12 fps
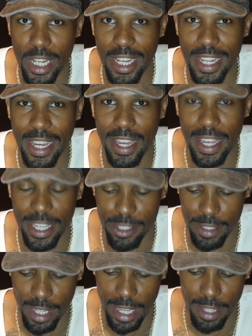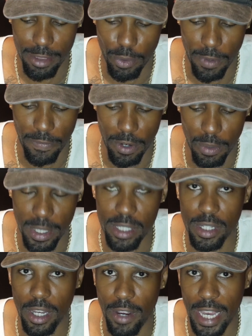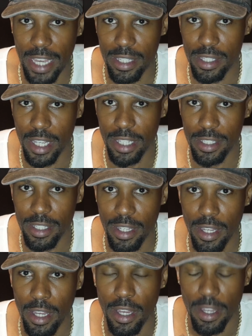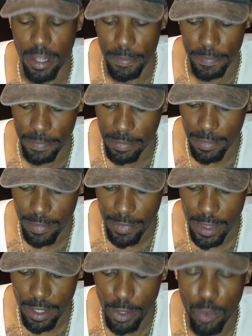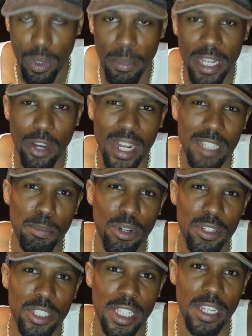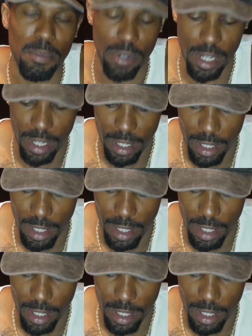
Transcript: the nigga answers, yeah, 3-4 weeks ago I had sex. Women know that's bullshit, bro.